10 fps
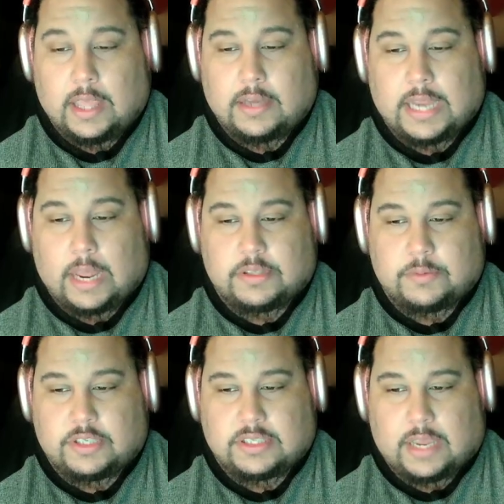Now, as
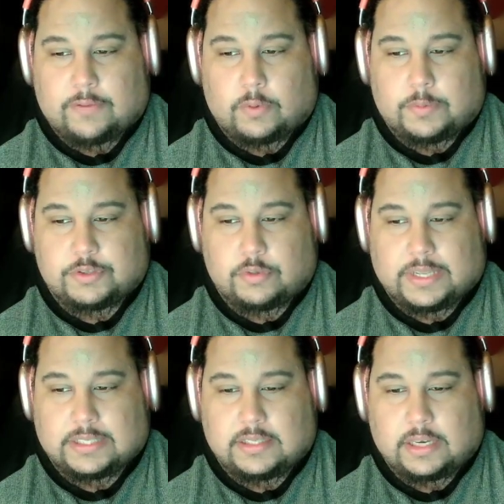much as ever, we must
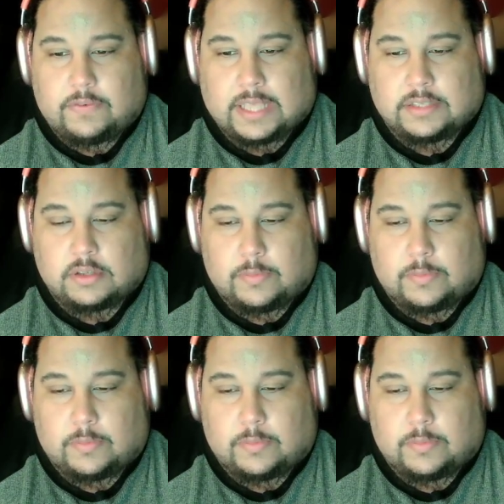remain steadfast in